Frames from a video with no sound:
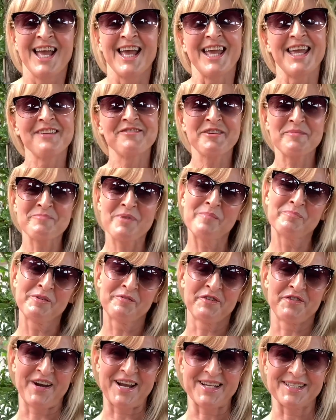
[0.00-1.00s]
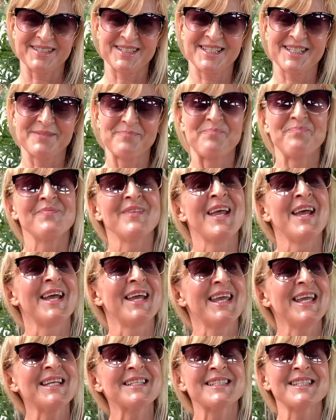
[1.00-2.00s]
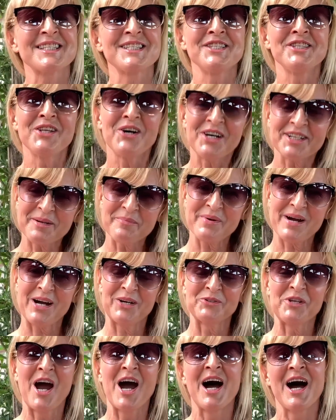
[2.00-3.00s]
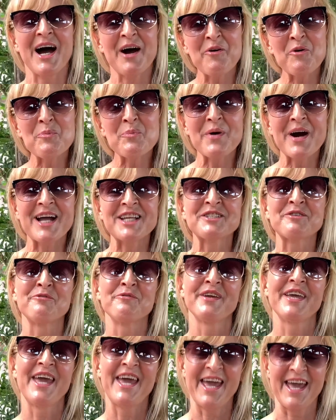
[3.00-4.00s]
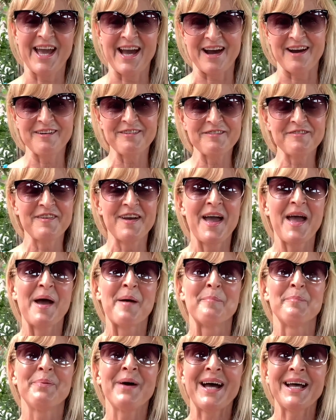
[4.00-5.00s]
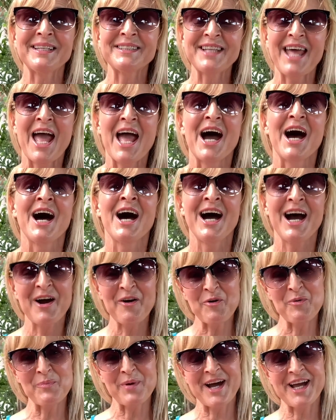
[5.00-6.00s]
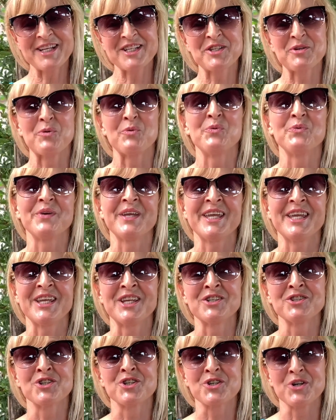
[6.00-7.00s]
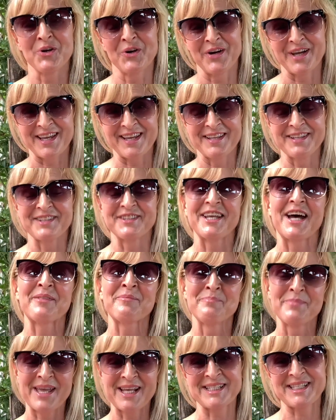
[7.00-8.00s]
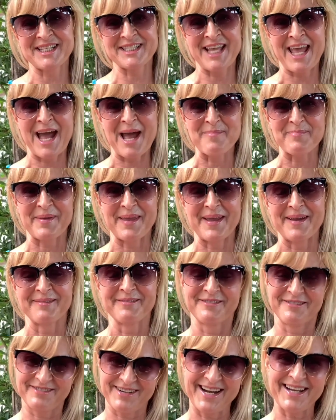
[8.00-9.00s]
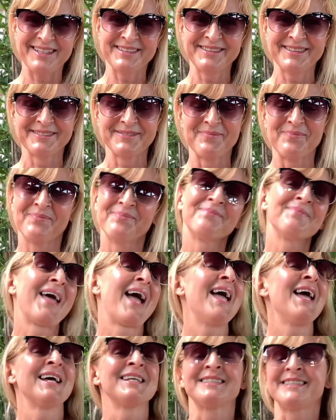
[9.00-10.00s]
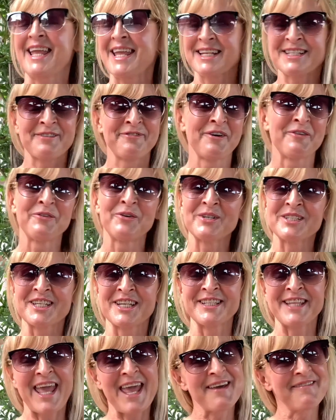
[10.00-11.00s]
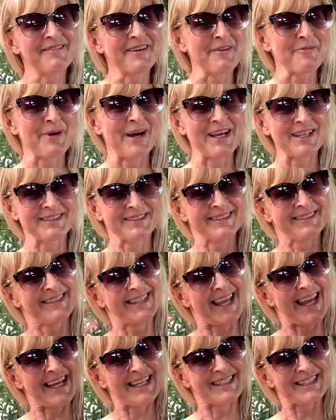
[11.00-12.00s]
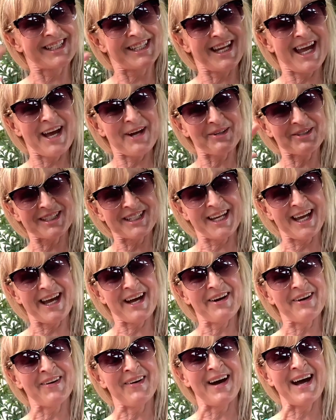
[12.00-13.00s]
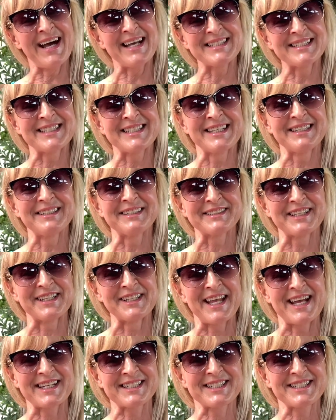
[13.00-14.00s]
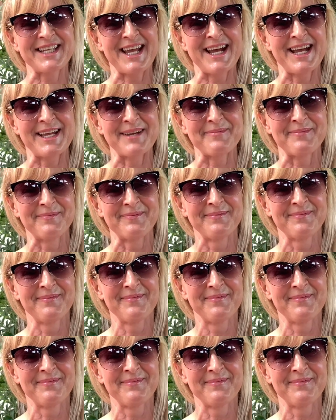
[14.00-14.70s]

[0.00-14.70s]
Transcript: And remember, friends, it's not about how much we have, but how much we enjoy. That makes us happy, right? Thanks for watching, everyone, and ciao, ciao until the next time.